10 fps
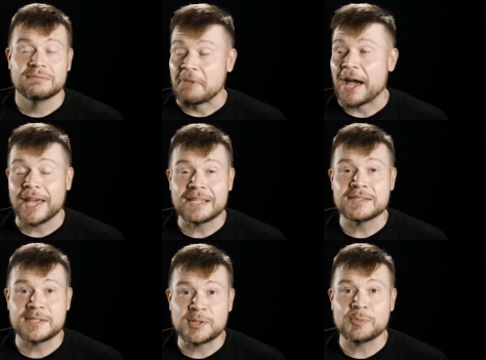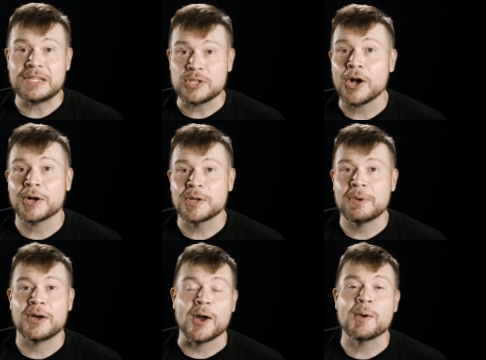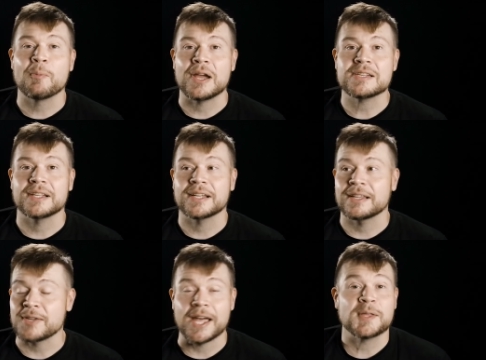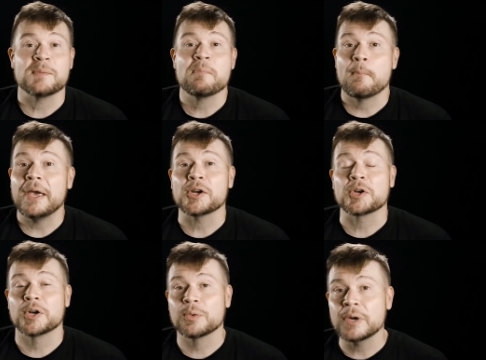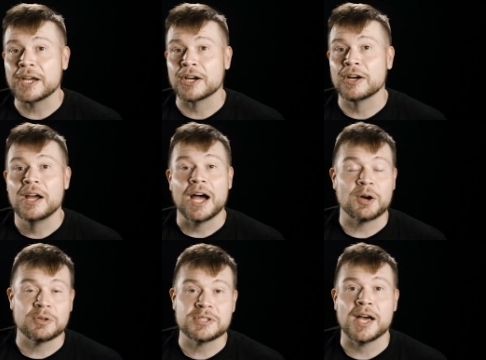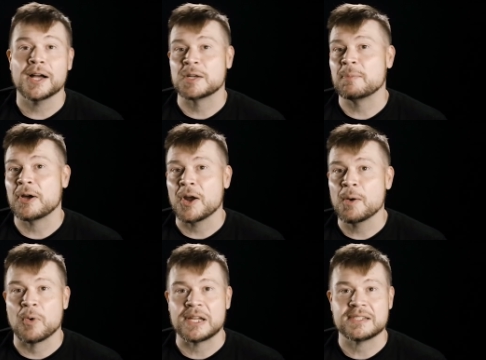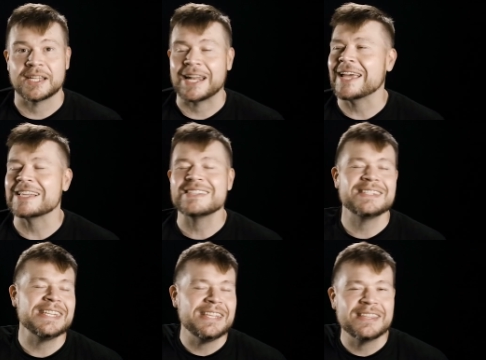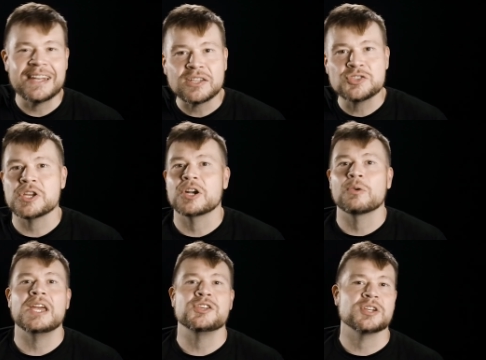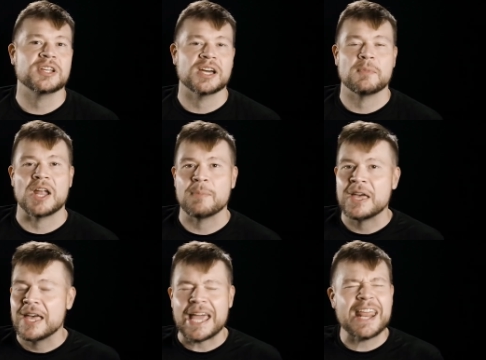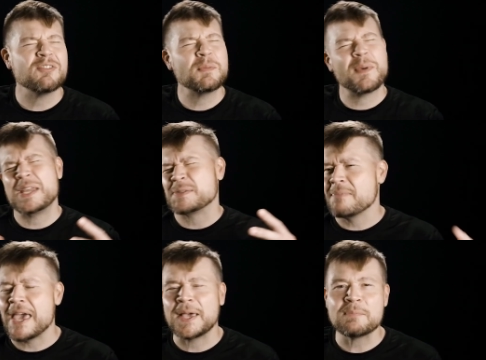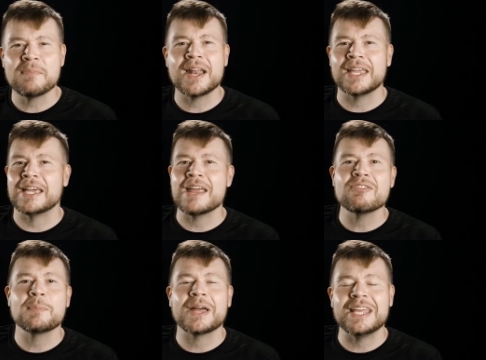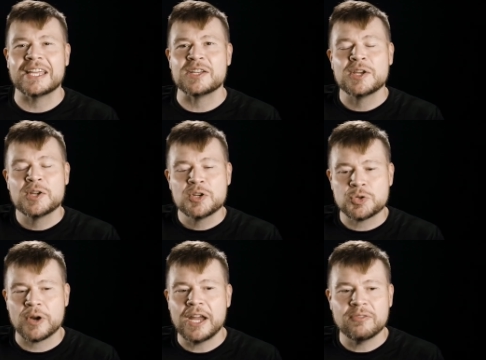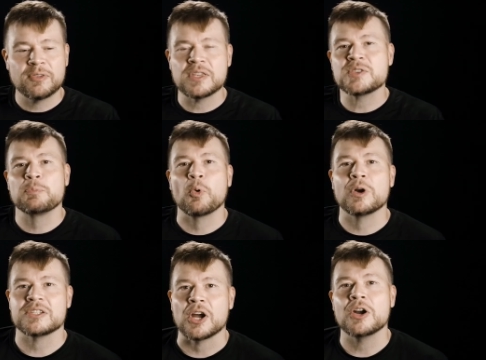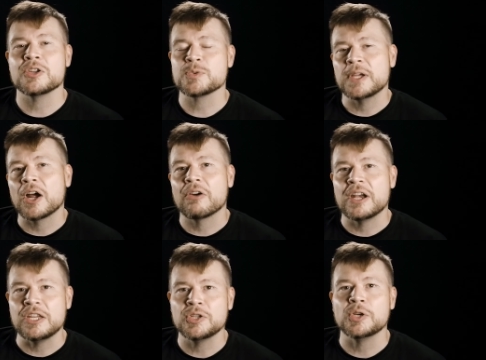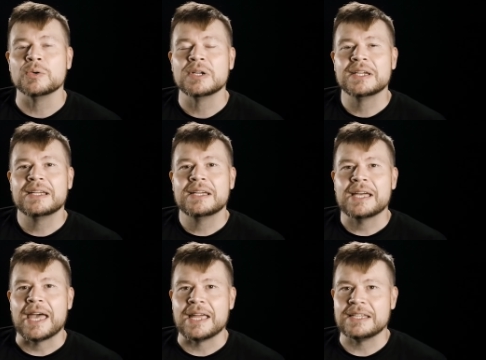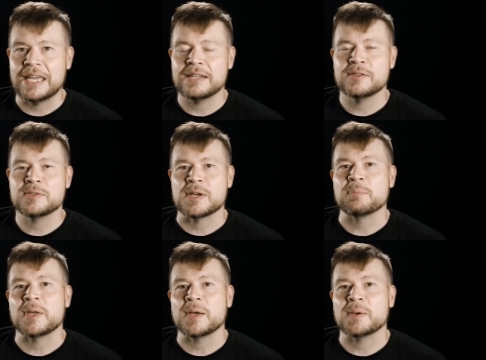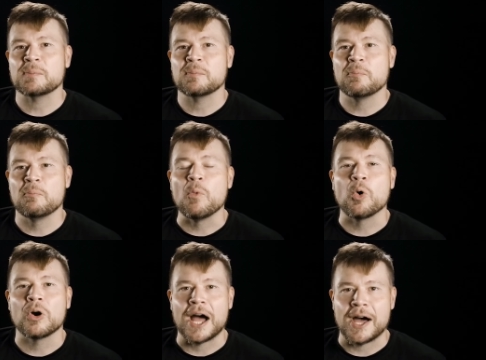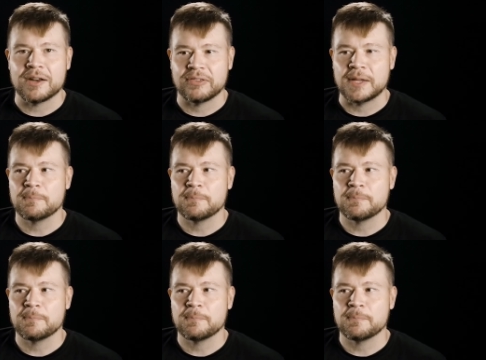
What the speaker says: I can still be talking about arm wrestling. So I can make a career out of talking about arm wrestling, and I can see the next generation coming up, and everybody's making money, and everybody can train for this sport as hard as we already do, and get something more out of it.